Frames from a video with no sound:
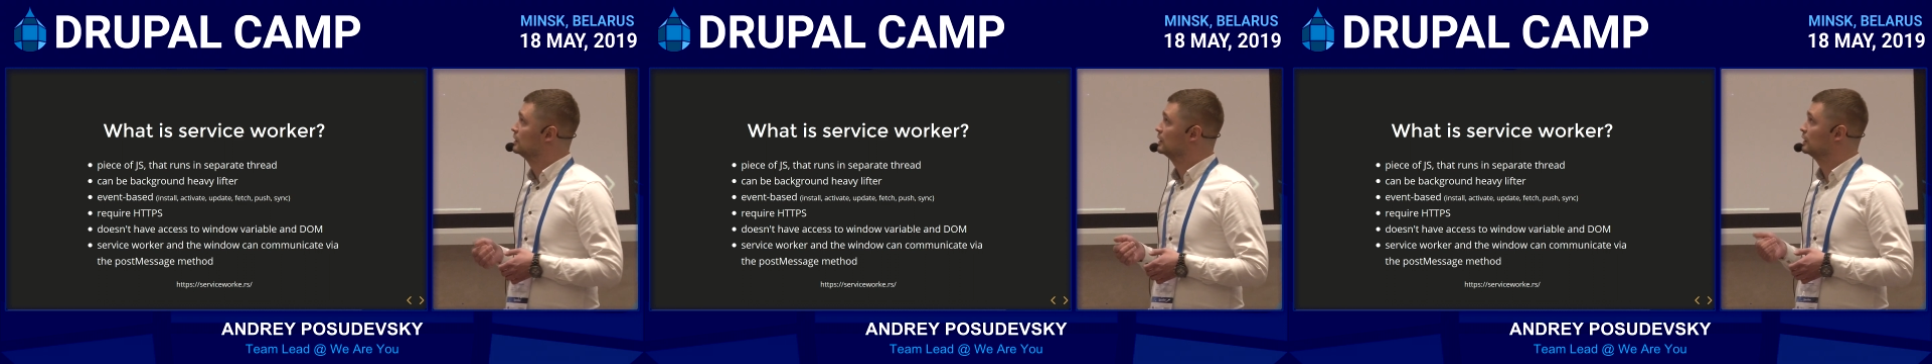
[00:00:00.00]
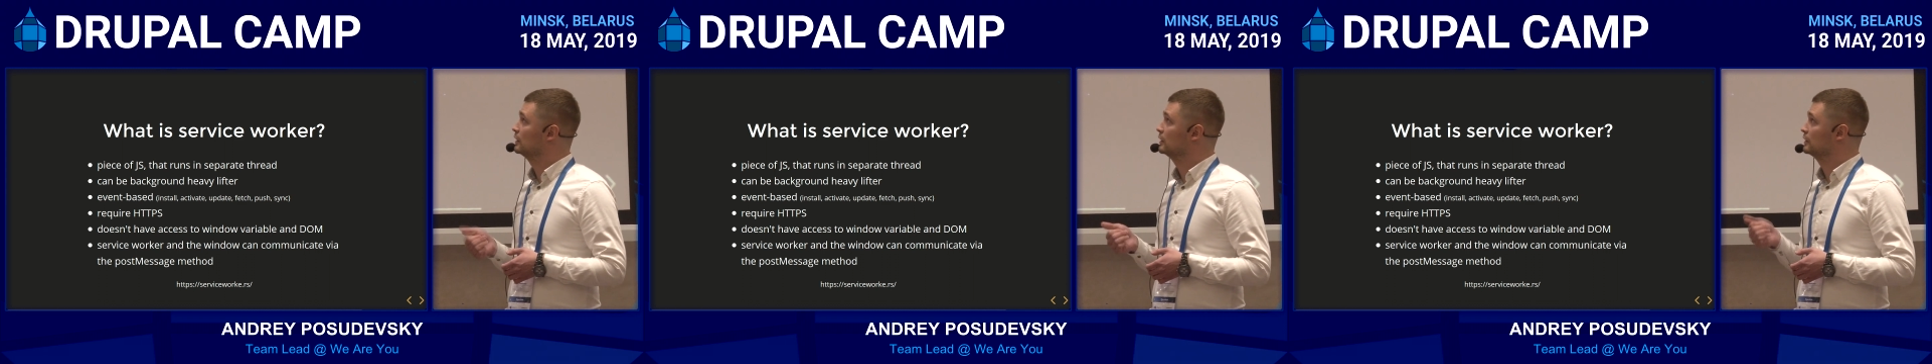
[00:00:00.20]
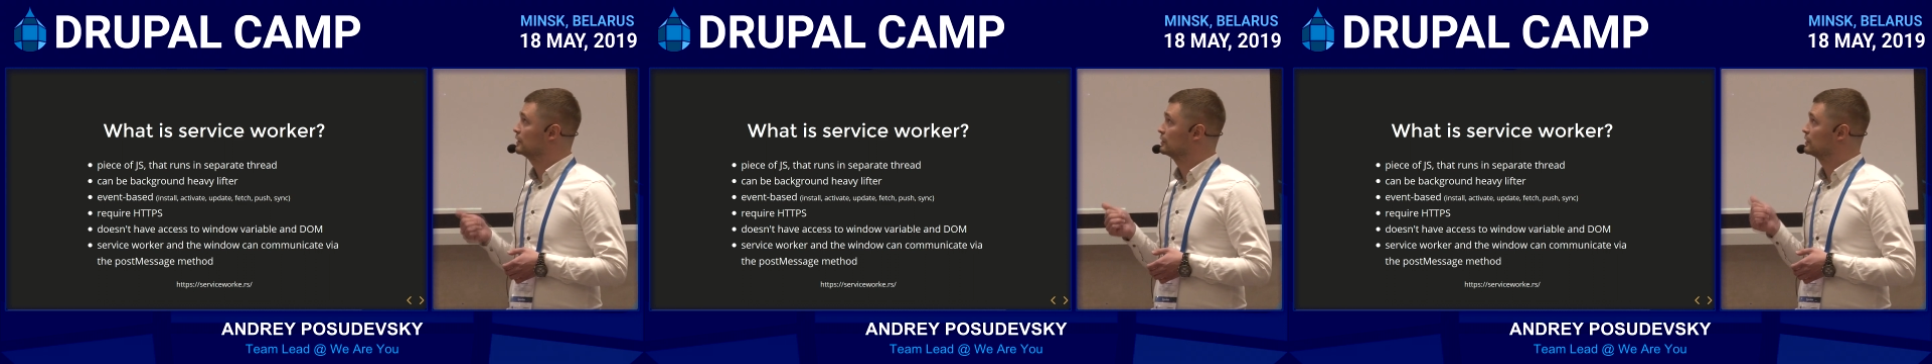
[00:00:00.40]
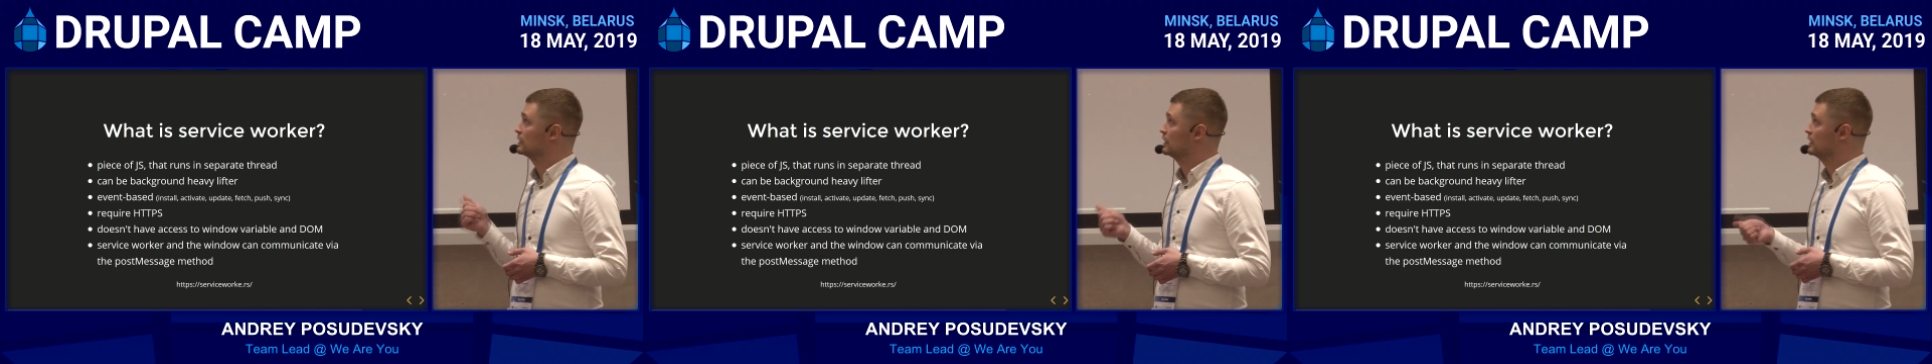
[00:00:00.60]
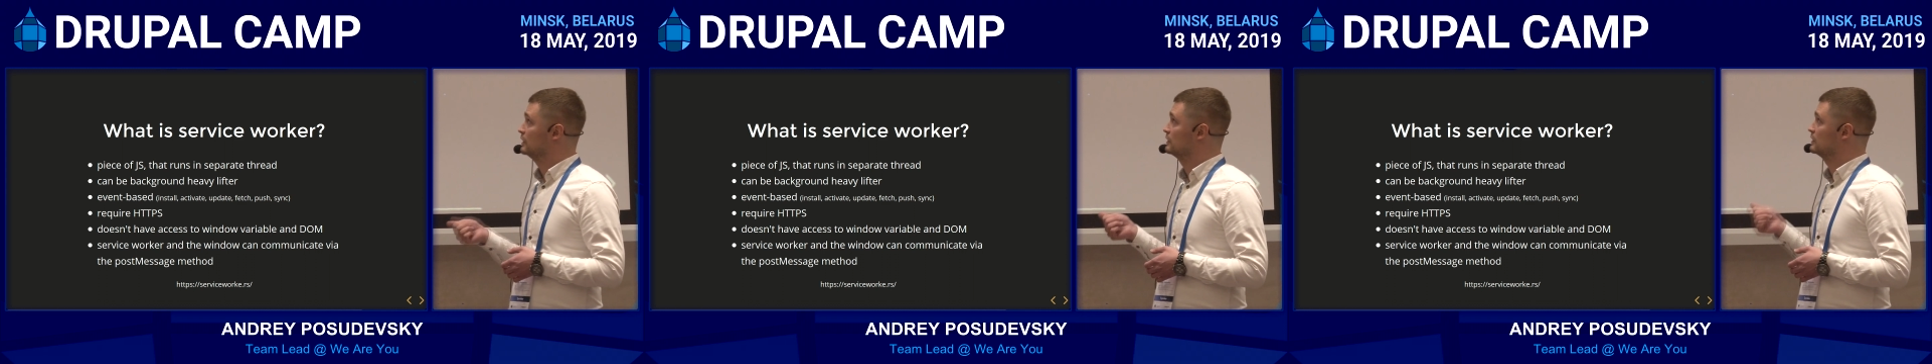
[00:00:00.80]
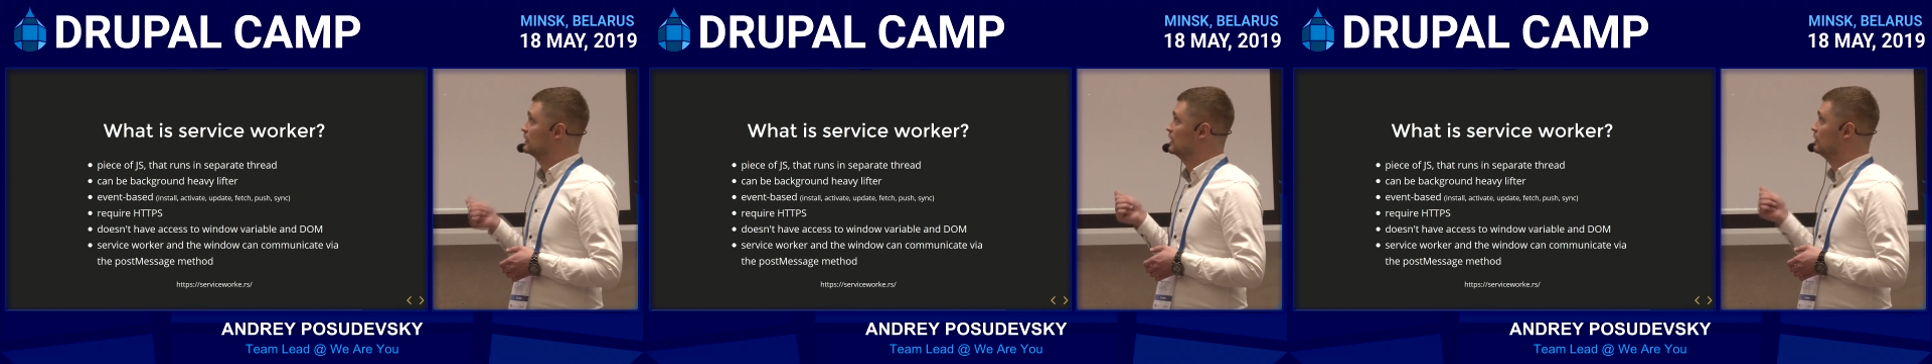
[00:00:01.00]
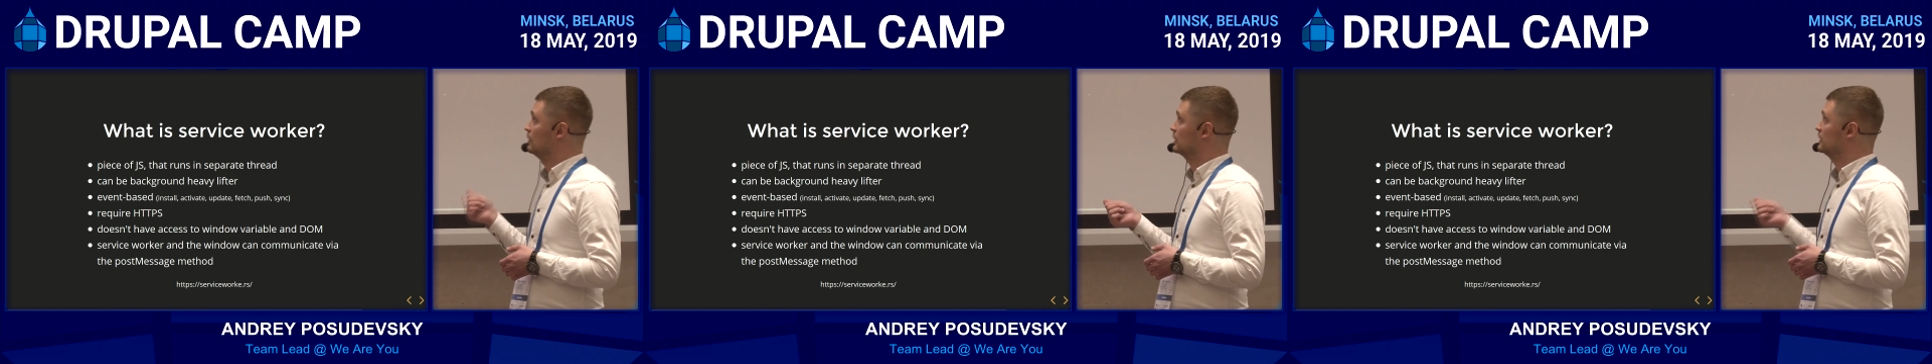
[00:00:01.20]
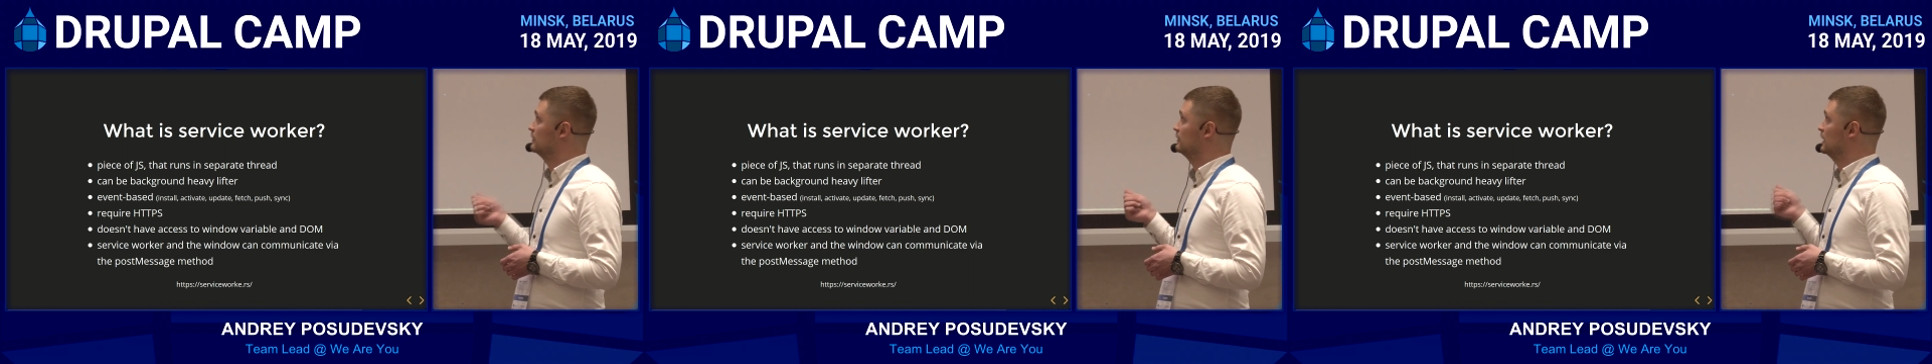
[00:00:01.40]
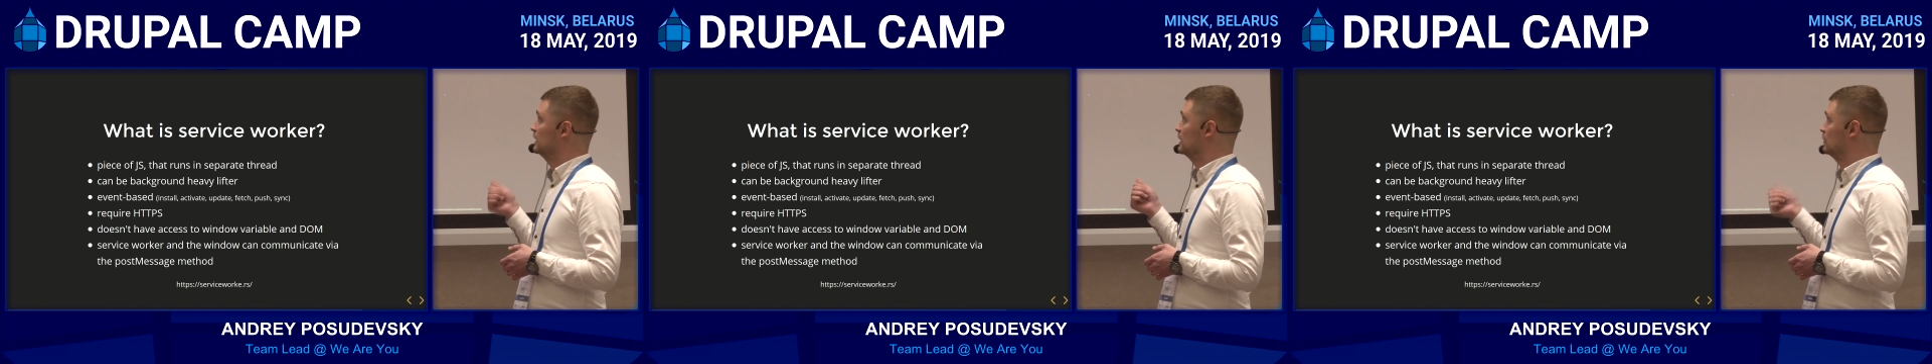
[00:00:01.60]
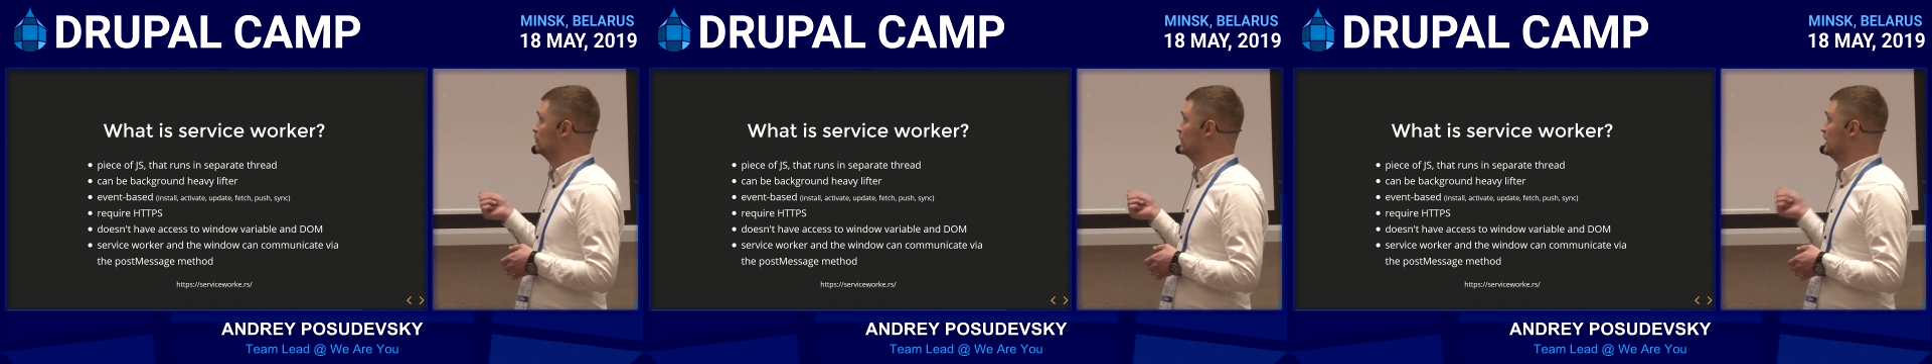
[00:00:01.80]
Uh, there's install,
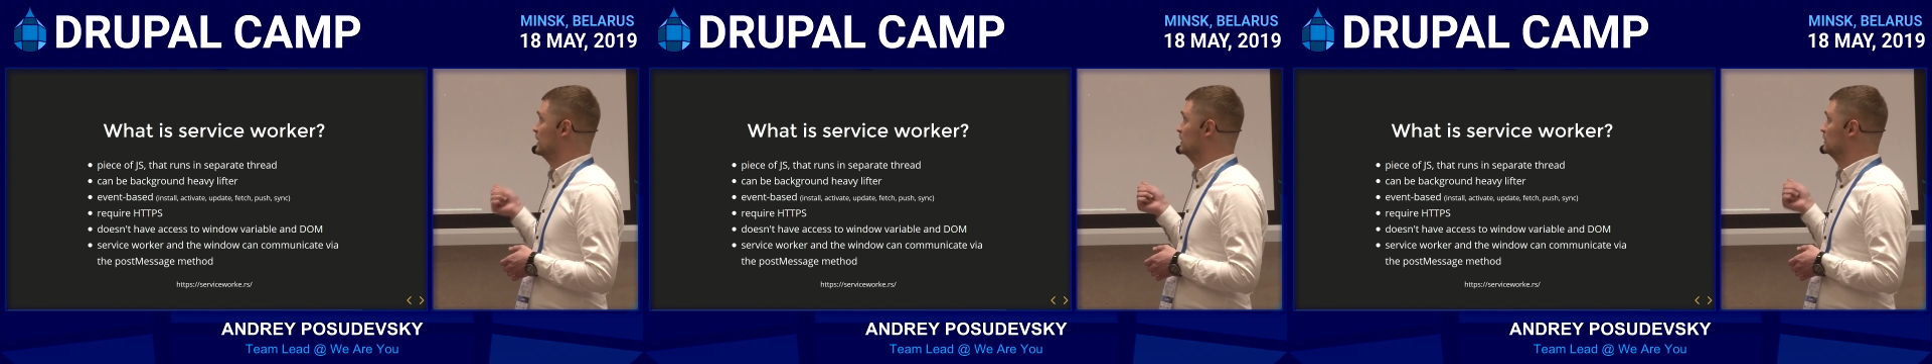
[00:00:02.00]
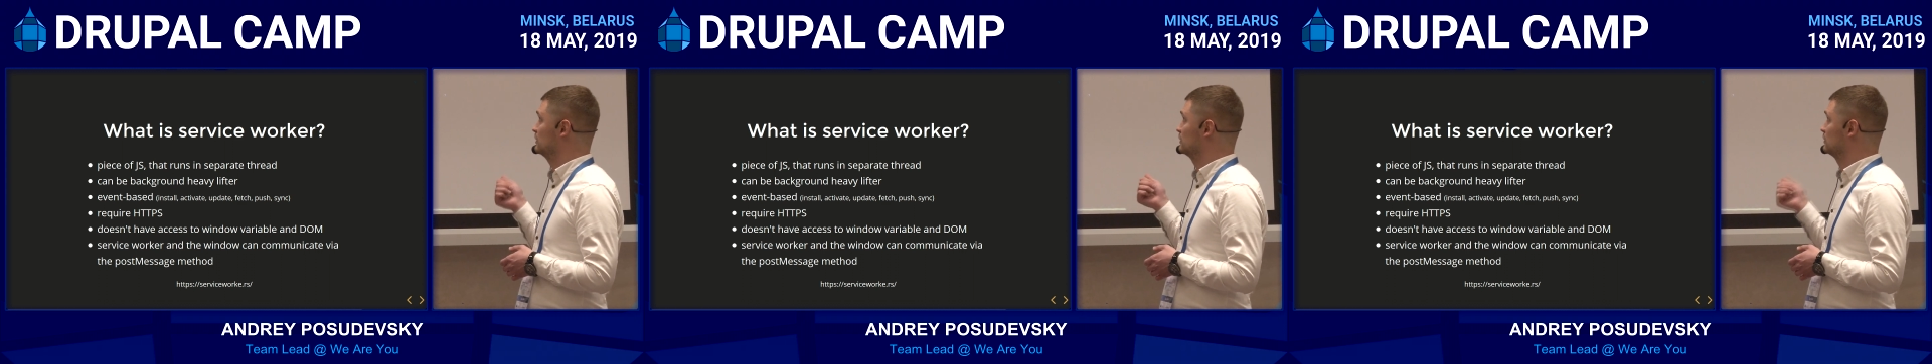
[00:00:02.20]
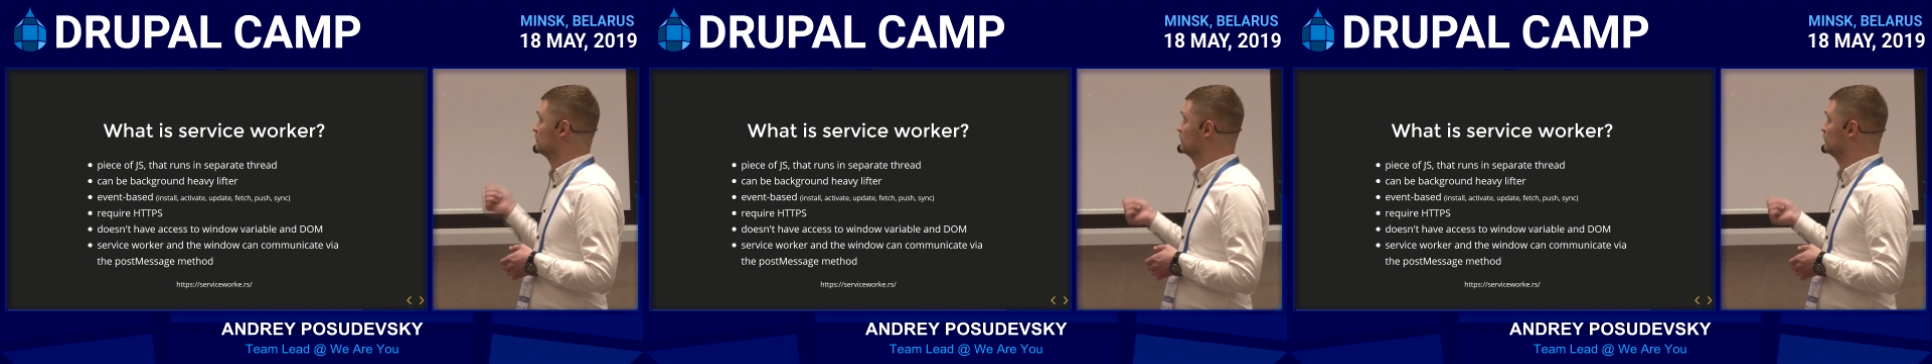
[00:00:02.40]
activate, update,